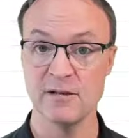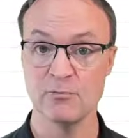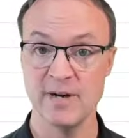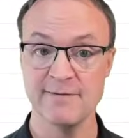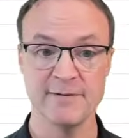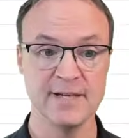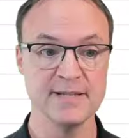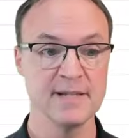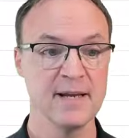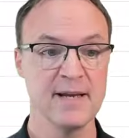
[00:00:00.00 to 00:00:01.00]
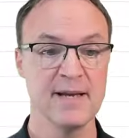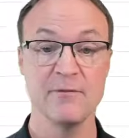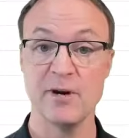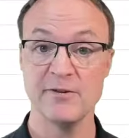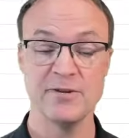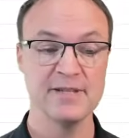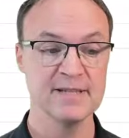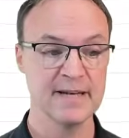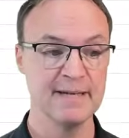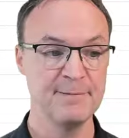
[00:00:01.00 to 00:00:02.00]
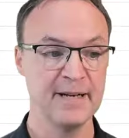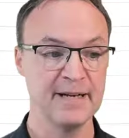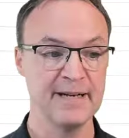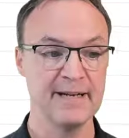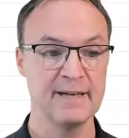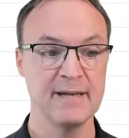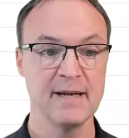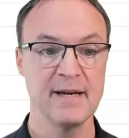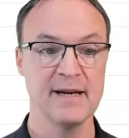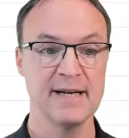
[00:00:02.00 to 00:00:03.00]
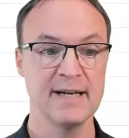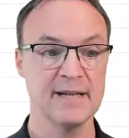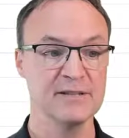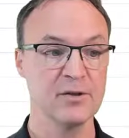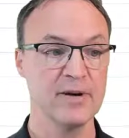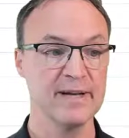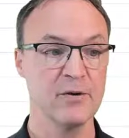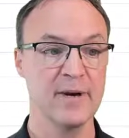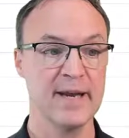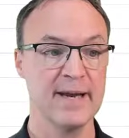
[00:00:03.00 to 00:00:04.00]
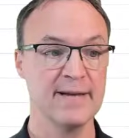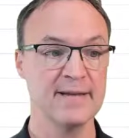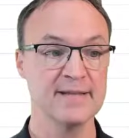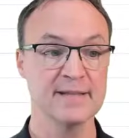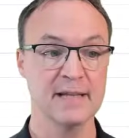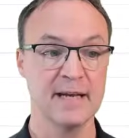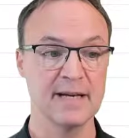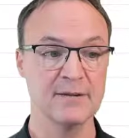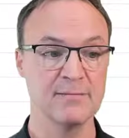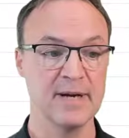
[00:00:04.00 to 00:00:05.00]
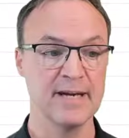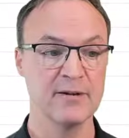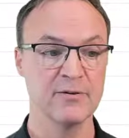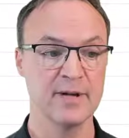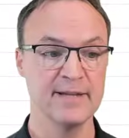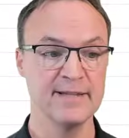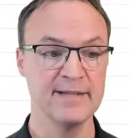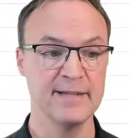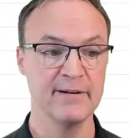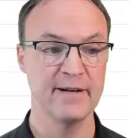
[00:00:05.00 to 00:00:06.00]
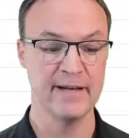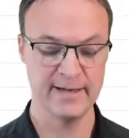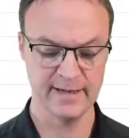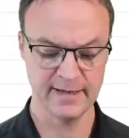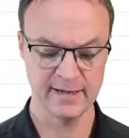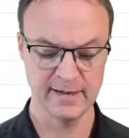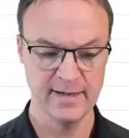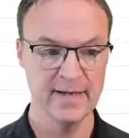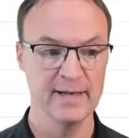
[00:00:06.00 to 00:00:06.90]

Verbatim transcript: reference, and rather than typing it in, uh, so I go ahead and select my criteria here,